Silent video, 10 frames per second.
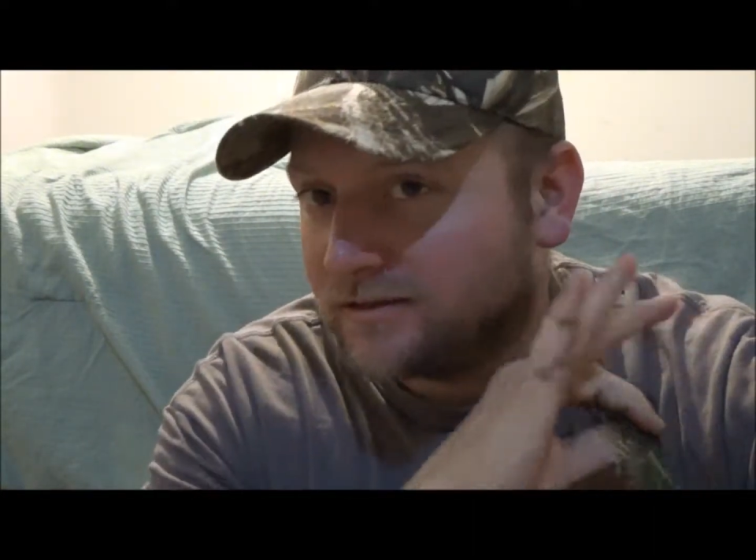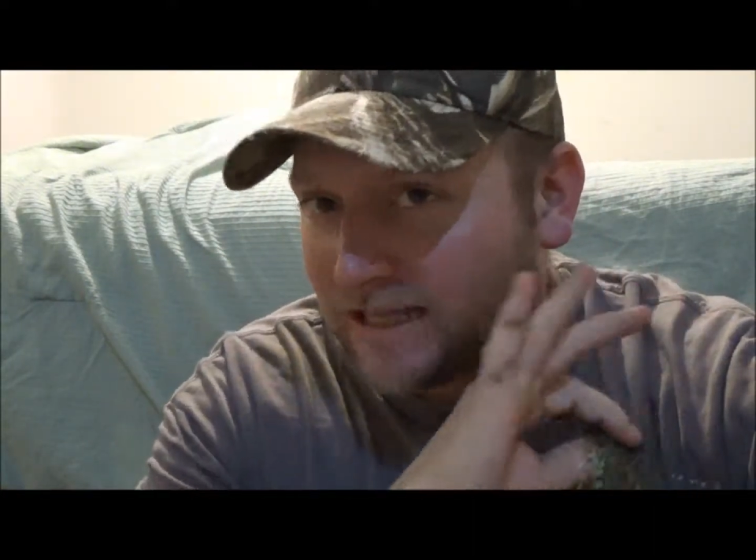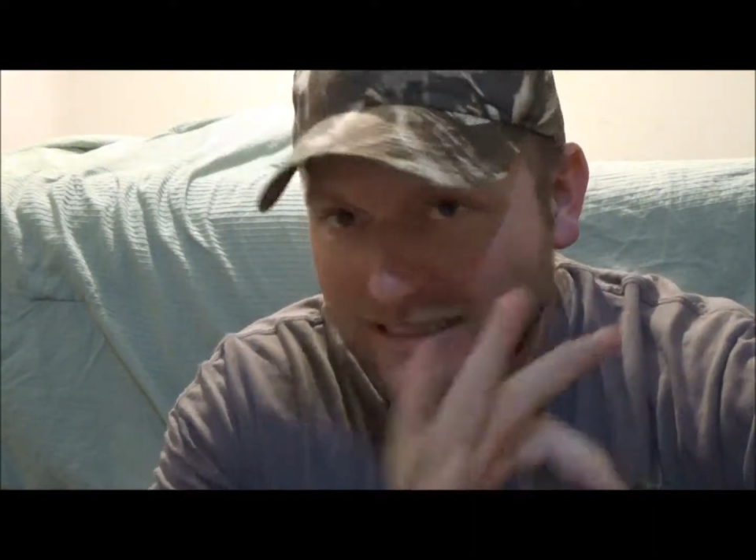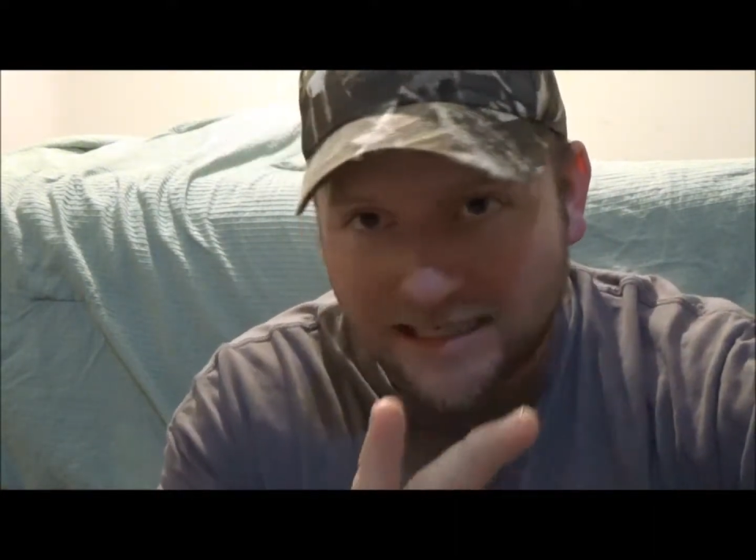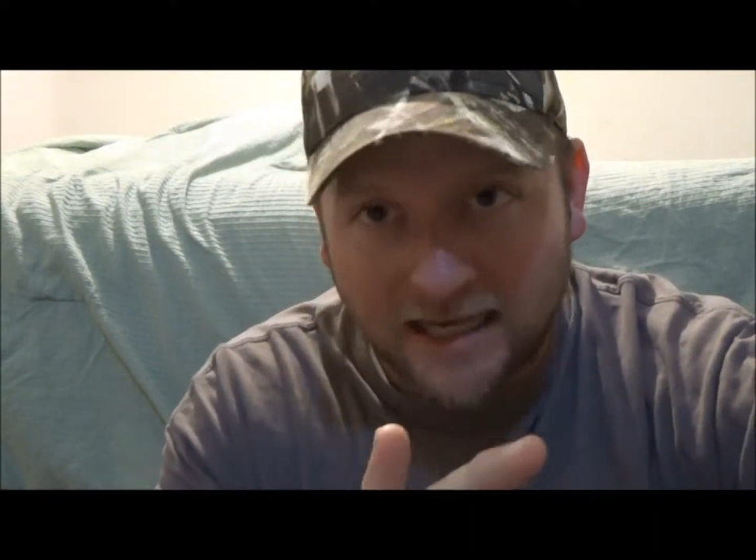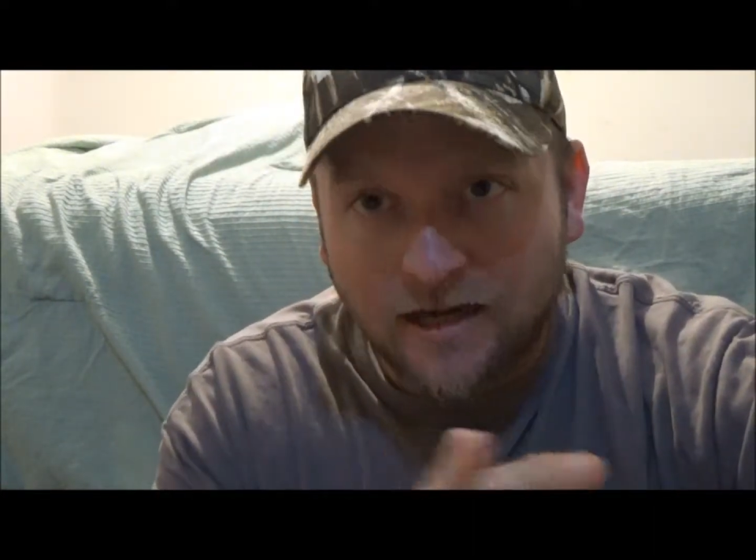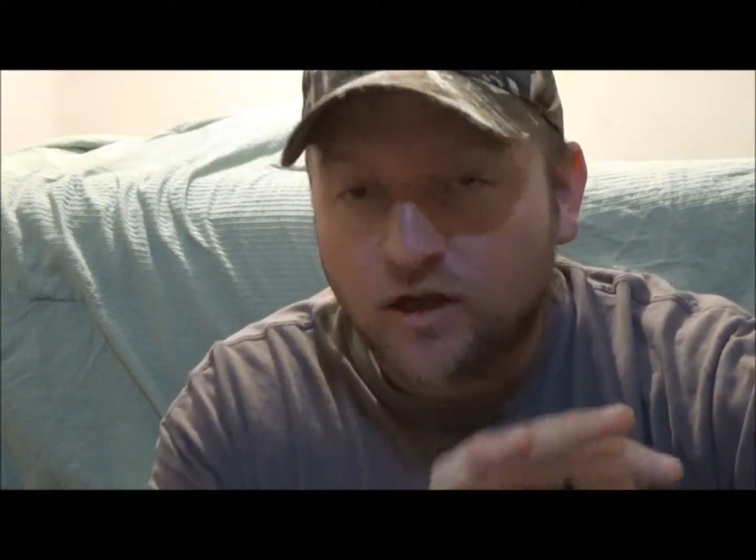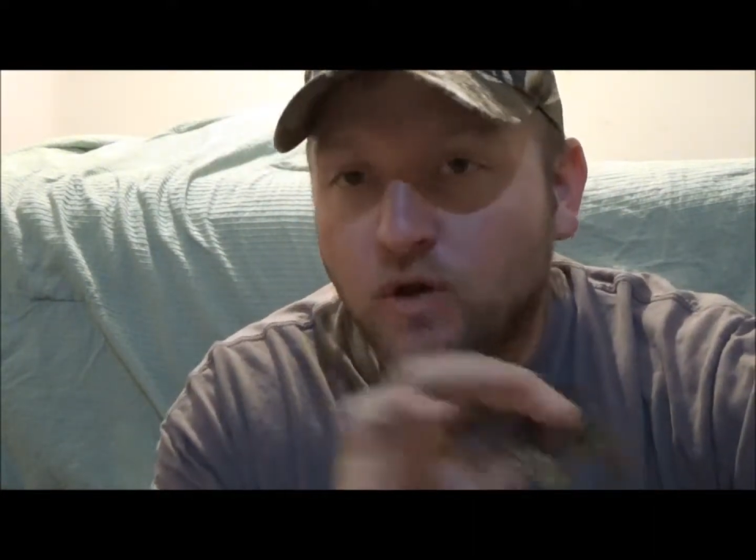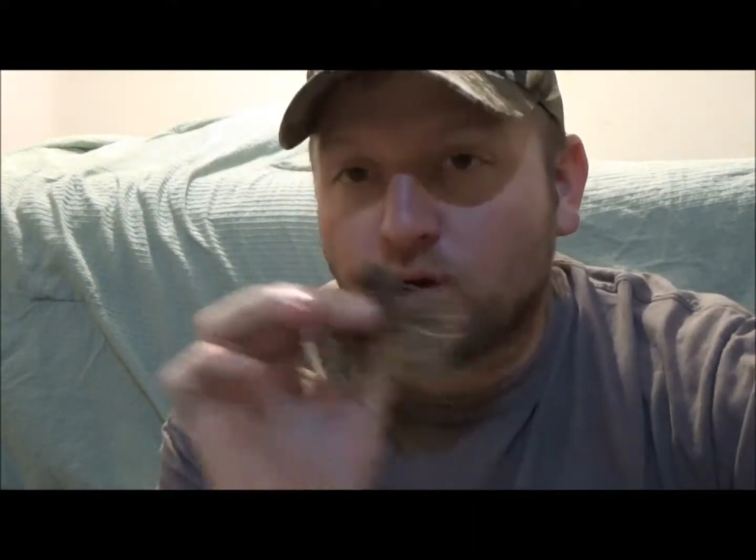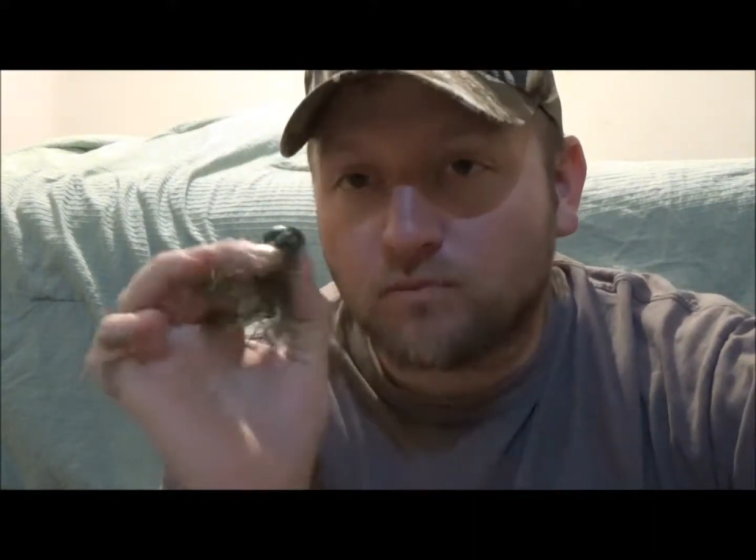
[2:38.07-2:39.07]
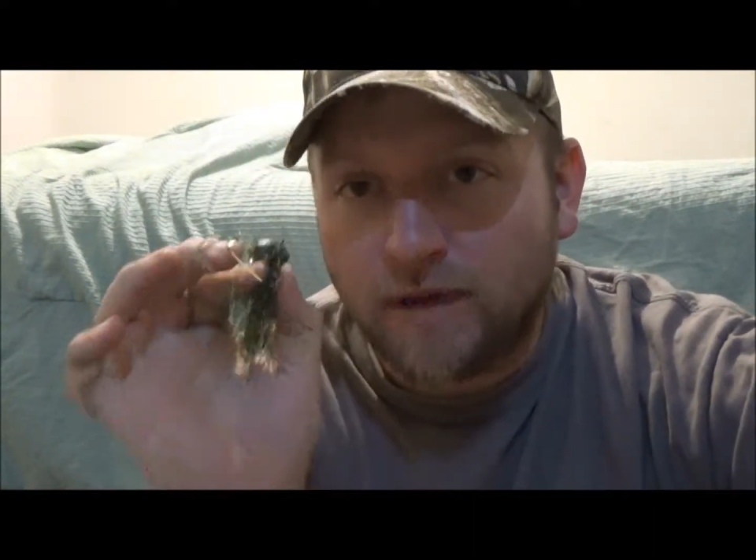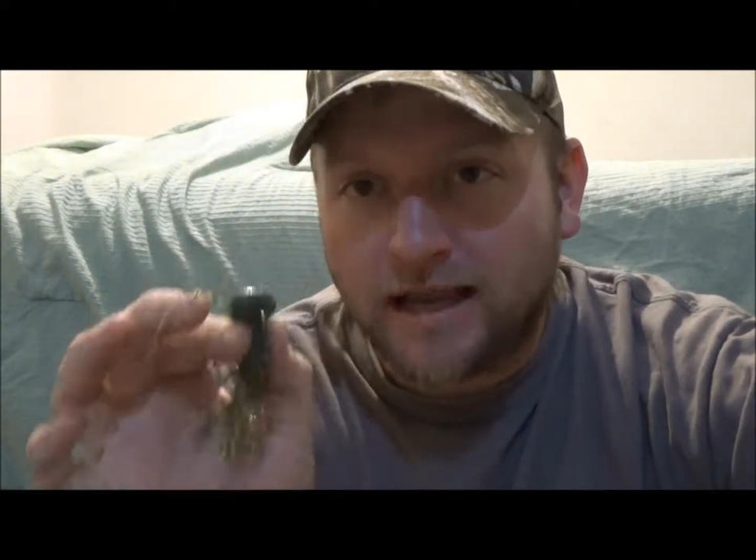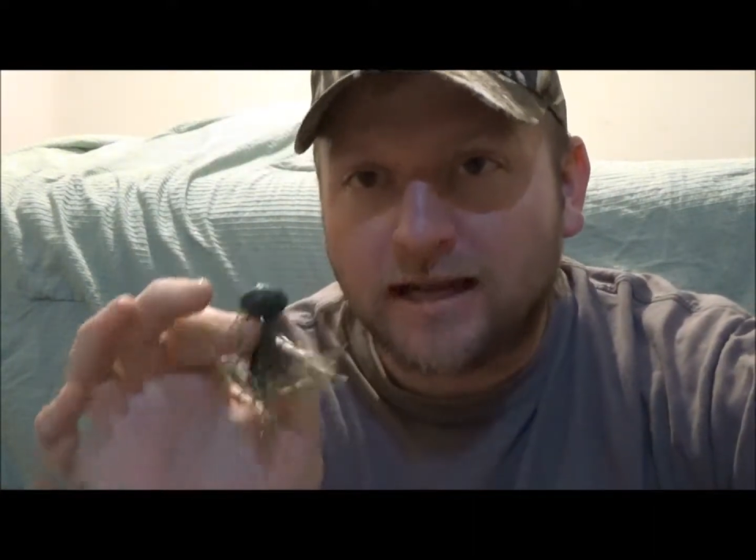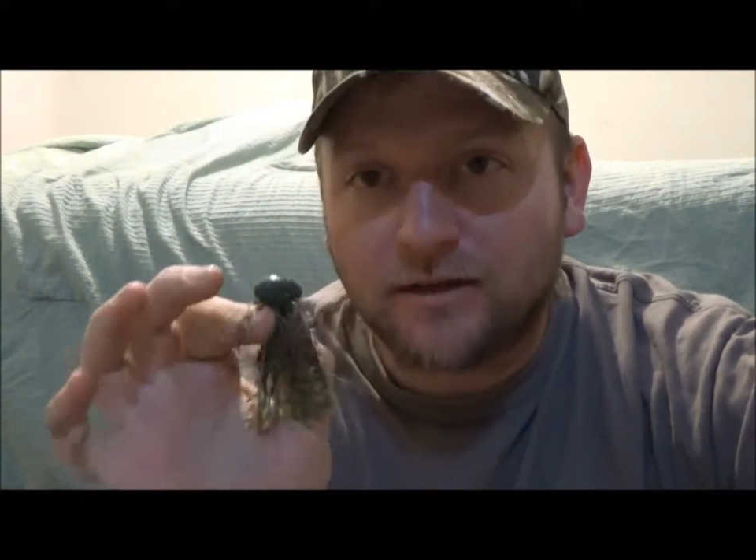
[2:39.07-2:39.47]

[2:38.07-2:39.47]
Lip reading: That's it. You are making it